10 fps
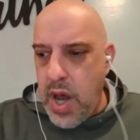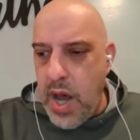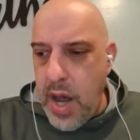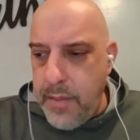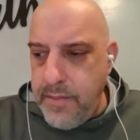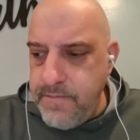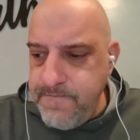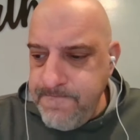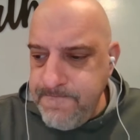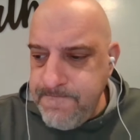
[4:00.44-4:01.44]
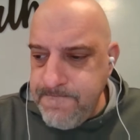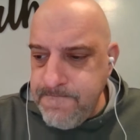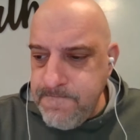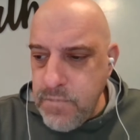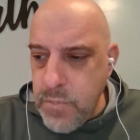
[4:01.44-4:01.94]
Um,
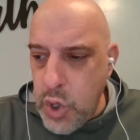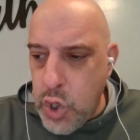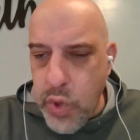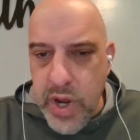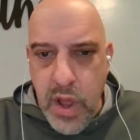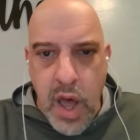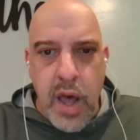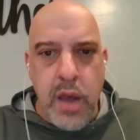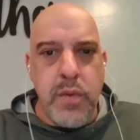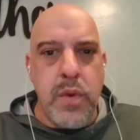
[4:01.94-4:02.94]
Gorilla